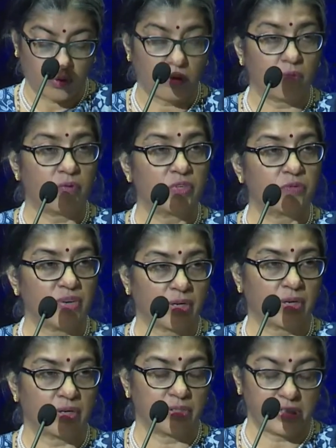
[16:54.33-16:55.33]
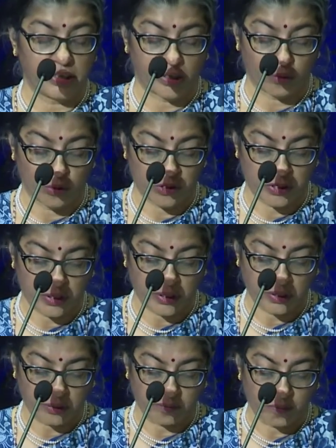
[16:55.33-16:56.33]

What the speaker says: which we are currently negotiating